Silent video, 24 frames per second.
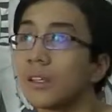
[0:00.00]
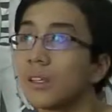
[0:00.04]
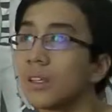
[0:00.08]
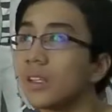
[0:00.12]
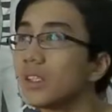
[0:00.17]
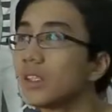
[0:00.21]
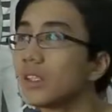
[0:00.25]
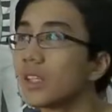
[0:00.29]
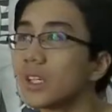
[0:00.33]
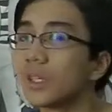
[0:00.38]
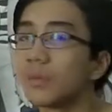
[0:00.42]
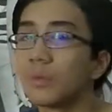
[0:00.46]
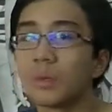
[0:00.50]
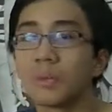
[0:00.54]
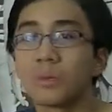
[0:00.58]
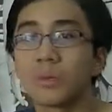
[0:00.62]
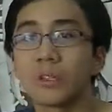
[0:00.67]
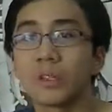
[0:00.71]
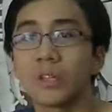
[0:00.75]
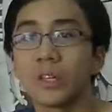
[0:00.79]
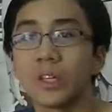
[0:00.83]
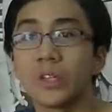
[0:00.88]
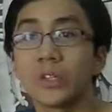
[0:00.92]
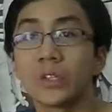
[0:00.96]
It's gonna be
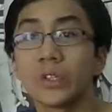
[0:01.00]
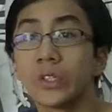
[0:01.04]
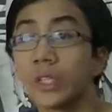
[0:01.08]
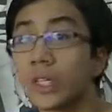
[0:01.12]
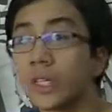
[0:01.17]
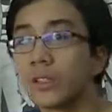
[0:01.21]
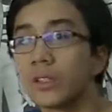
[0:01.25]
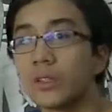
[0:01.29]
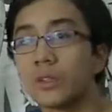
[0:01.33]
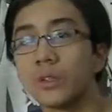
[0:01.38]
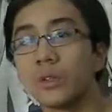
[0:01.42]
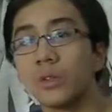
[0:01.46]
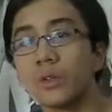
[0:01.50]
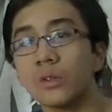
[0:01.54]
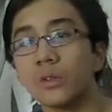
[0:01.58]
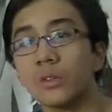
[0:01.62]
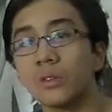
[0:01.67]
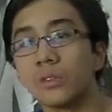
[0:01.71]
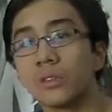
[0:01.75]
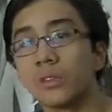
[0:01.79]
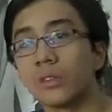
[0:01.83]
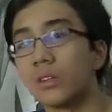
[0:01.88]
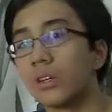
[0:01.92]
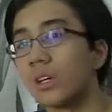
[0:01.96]
pretty interesting to do.
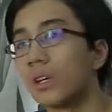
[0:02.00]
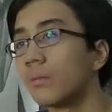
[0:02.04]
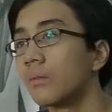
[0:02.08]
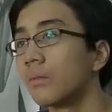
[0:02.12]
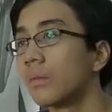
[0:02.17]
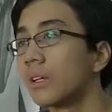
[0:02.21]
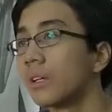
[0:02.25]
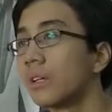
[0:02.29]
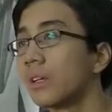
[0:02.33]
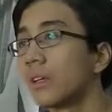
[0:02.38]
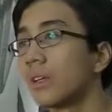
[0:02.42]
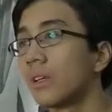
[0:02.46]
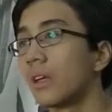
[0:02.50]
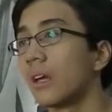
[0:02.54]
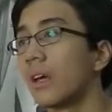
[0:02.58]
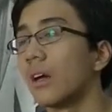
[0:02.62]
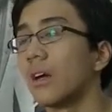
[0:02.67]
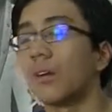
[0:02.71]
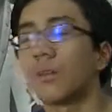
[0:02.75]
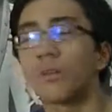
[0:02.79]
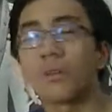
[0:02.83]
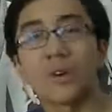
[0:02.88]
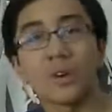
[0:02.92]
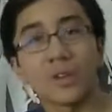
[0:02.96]
So
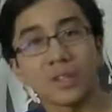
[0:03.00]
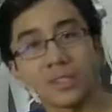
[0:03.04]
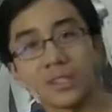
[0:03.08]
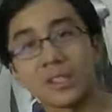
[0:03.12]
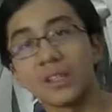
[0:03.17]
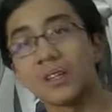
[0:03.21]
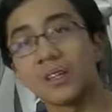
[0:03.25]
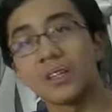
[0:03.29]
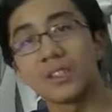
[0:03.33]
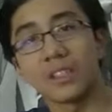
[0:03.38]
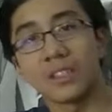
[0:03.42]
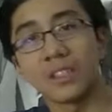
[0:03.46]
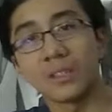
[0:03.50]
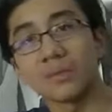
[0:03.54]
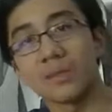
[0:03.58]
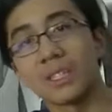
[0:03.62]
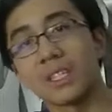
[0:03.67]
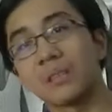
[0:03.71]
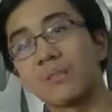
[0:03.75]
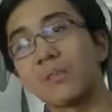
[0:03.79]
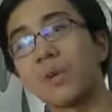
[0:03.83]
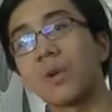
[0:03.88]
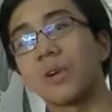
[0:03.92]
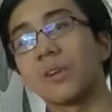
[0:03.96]
yeah, of course there is gonna be
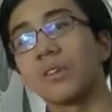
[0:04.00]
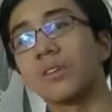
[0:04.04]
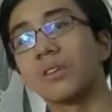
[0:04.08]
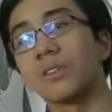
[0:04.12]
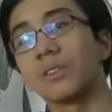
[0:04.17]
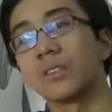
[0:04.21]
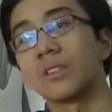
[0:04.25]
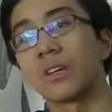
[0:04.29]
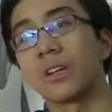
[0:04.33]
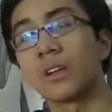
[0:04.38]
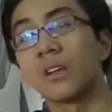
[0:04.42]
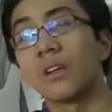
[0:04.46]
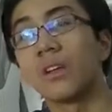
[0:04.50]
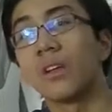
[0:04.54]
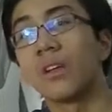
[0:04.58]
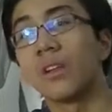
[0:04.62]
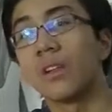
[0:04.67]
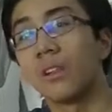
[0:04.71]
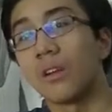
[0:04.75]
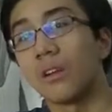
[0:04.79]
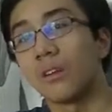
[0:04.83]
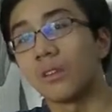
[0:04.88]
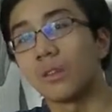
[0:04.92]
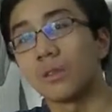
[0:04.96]
spoilers
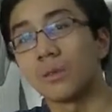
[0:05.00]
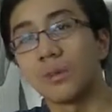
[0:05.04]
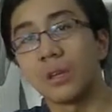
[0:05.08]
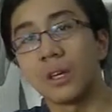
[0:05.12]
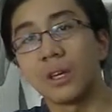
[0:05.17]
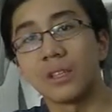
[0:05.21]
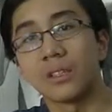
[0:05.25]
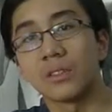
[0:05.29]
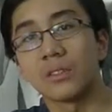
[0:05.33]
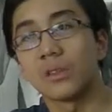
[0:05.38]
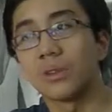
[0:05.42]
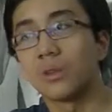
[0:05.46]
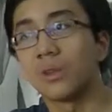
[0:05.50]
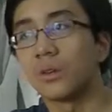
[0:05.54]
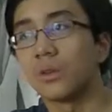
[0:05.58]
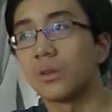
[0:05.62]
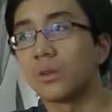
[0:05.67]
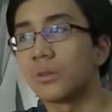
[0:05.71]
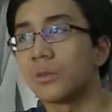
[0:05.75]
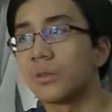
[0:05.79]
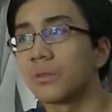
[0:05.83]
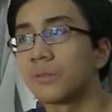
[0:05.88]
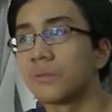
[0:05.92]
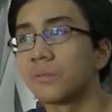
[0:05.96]
along the way.
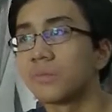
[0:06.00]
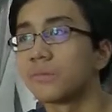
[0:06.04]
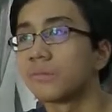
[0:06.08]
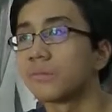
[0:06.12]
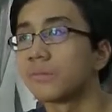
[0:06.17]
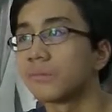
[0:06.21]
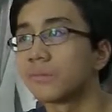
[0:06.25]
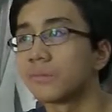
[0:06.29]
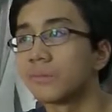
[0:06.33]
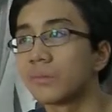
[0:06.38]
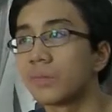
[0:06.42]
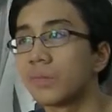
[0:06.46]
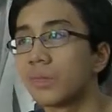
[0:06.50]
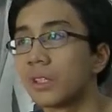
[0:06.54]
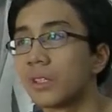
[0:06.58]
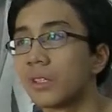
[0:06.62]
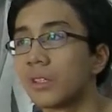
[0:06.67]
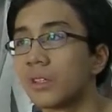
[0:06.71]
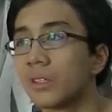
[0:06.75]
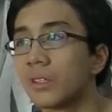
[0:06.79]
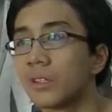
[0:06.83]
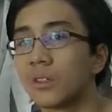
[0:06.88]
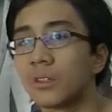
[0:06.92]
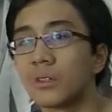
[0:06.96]
So
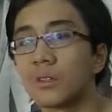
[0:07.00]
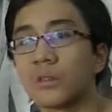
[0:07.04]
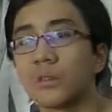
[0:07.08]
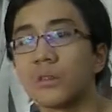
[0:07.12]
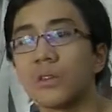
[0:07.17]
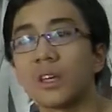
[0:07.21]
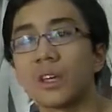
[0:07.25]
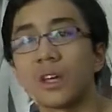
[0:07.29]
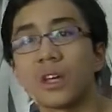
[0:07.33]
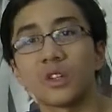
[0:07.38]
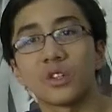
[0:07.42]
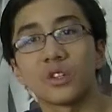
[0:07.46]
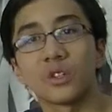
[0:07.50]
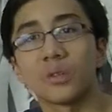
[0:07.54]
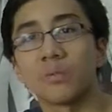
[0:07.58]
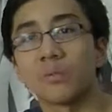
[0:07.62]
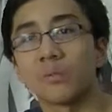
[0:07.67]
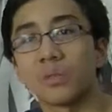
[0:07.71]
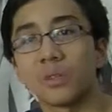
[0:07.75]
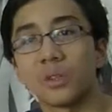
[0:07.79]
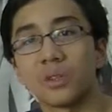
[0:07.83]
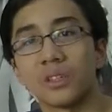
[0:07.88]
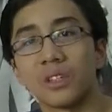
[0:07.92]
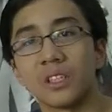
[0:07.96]
you think I
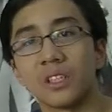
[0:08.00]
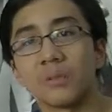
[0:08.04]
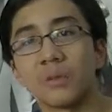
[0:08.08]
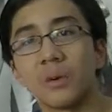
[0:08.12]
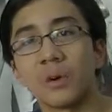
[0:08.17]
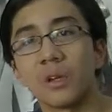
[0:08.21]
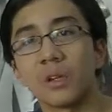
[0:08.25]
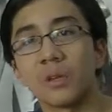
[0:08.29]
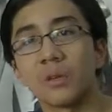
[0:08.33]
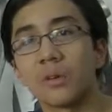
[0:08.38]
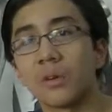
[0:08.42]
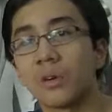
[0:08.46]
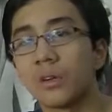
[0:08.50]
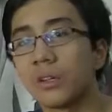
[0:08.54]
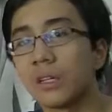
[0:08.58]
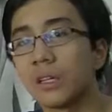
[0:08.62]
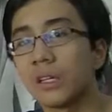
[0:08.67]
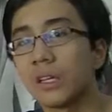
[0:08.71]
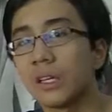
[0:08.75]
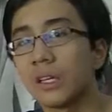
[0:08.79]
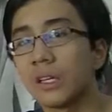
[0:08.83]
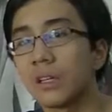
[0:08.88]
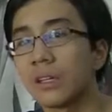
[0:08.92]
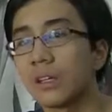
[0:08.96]
should put the spoiler
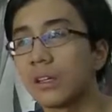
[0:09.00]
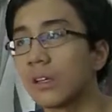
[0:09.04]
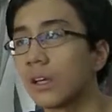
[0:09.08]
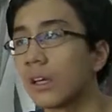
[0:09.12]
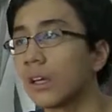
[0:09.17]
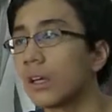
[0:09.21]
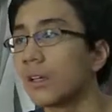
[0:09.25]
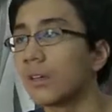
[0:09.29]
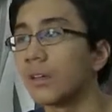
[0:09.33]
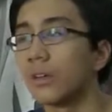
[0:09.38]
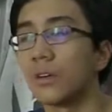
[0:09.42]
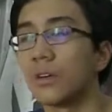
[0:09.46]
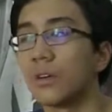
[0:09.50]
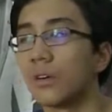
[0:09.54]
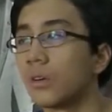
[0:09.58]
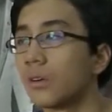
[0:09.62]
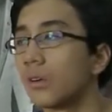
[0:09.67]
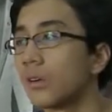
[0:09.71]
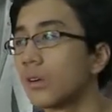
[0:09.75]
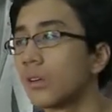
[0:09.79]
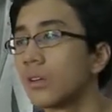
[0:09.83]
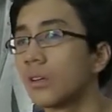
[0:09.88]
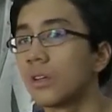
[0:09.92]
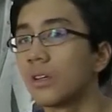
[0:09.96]
warning? I don't
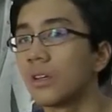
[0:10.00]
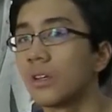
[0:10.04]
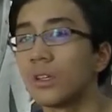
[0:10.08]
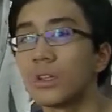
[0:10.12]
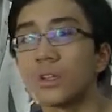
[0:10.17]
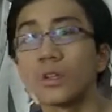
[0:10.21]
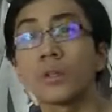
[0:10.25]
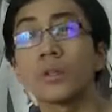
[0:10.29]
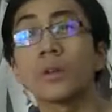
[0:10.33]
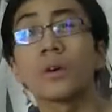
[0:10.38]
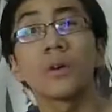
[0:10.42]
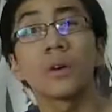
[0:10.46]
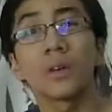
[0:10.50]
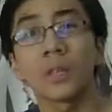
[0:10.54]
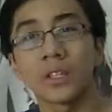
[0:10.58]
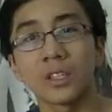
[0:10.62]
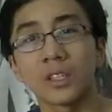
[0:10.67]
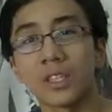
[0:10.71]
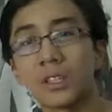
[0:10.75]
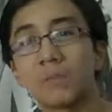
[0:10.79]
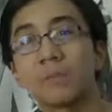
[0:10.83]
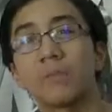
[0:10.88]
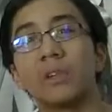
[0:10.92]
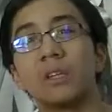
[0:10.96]
know. You know
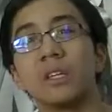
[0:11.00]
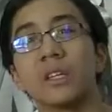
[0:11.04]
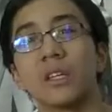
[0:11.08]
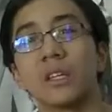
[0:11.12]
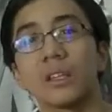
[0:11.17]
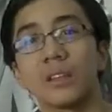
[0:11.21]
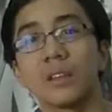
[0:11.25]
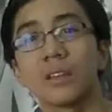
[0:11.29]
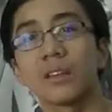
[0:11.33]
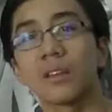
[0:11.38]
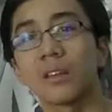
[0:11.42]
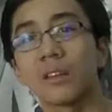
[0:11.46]
what? Just put it.